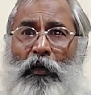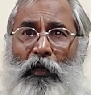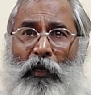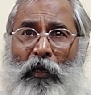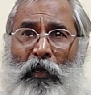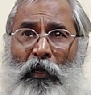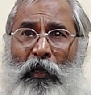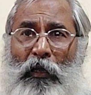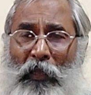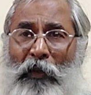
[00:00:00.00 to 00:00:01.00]

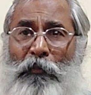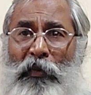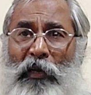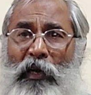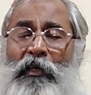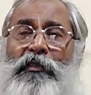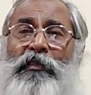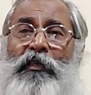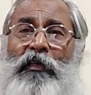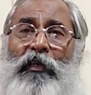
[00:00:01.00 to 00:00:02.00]
like billiards,